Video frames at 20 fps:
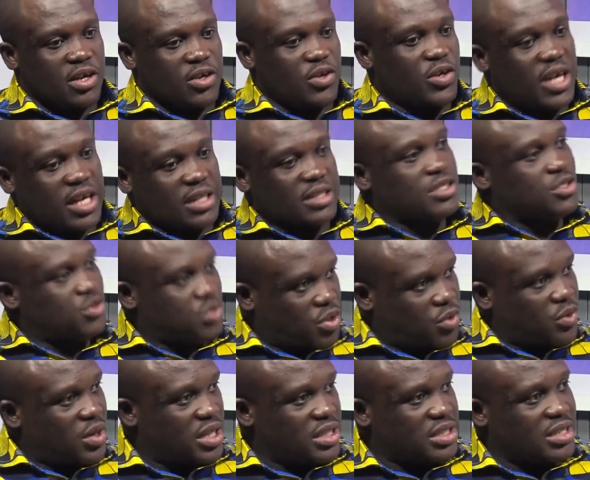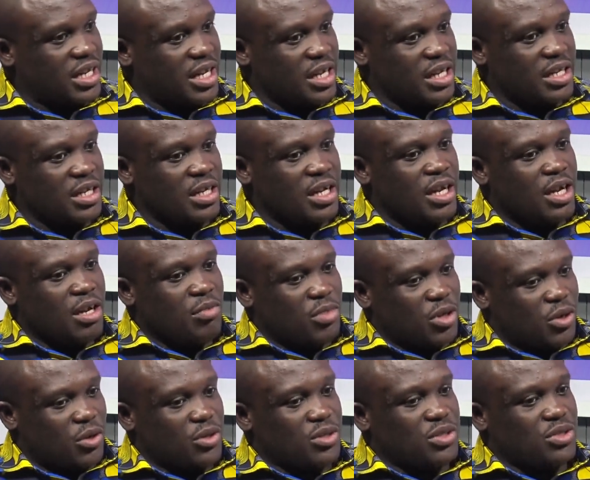You get this request, and
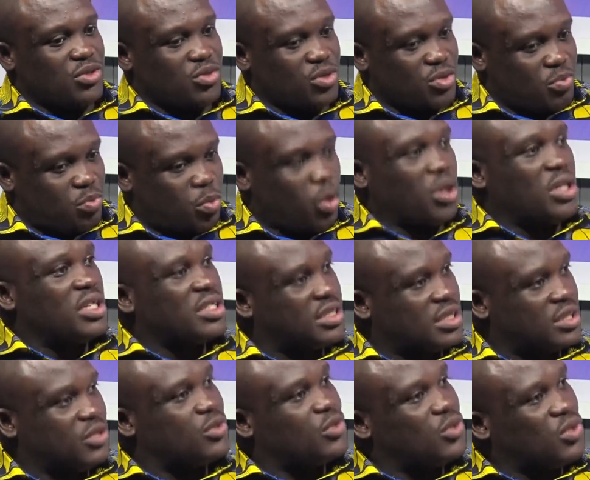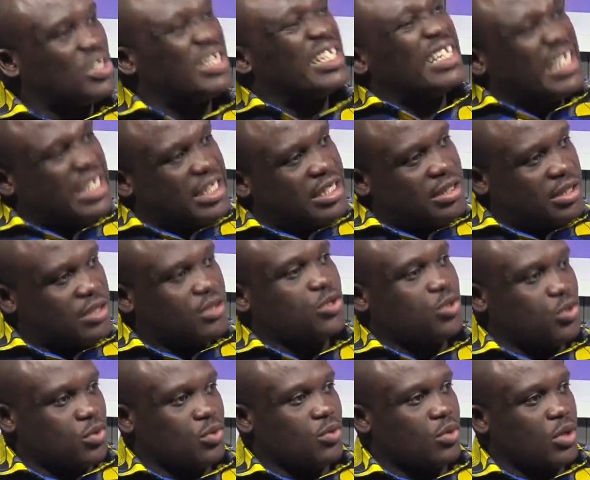because you're political, you need
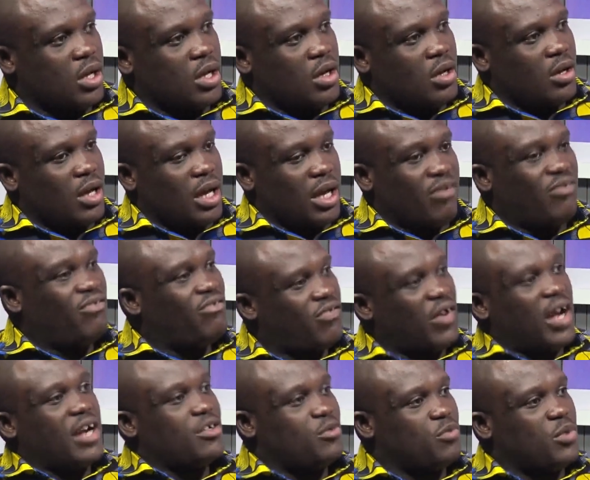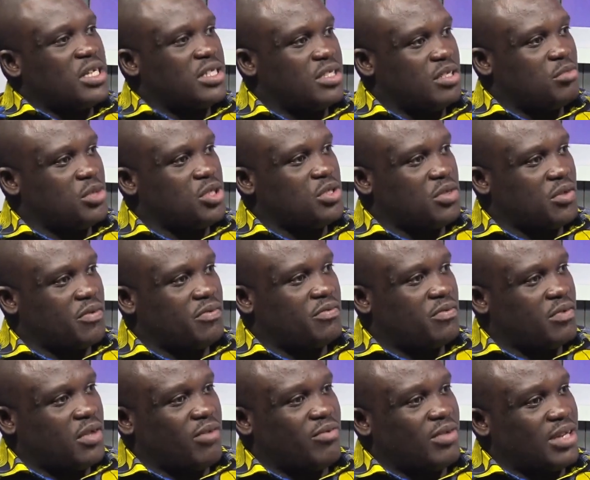to uh, find ways and means
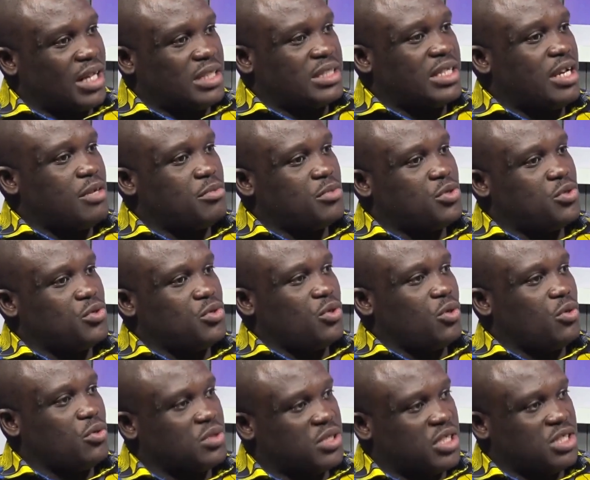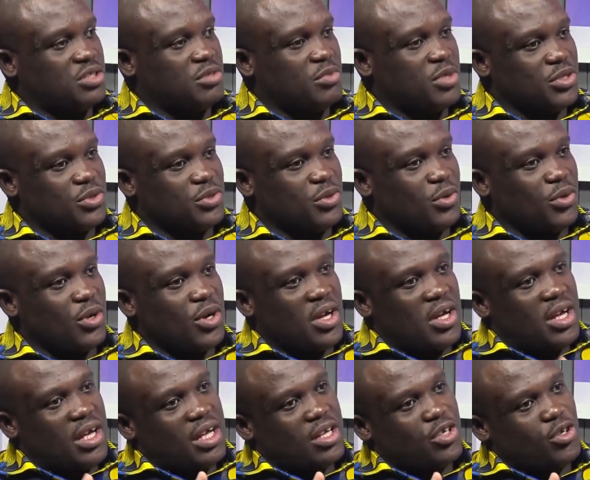of, even at times to your own detriment. So
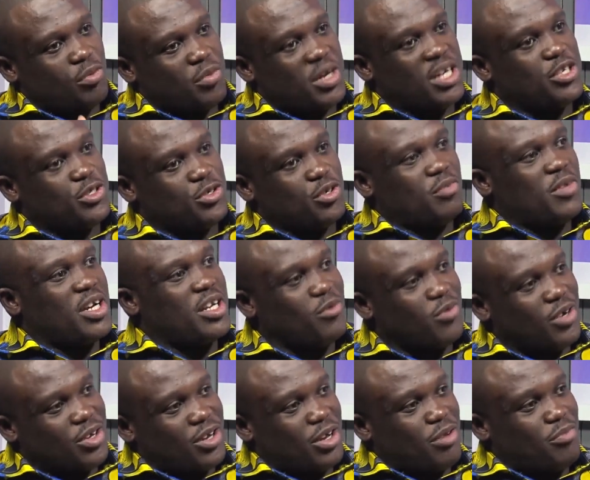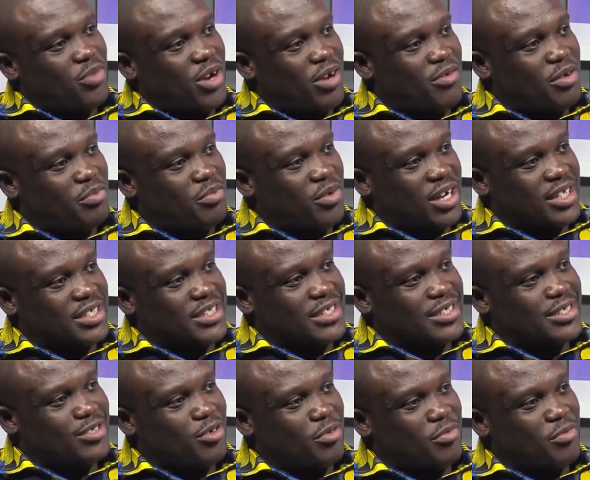your money is your money when you're in private practice.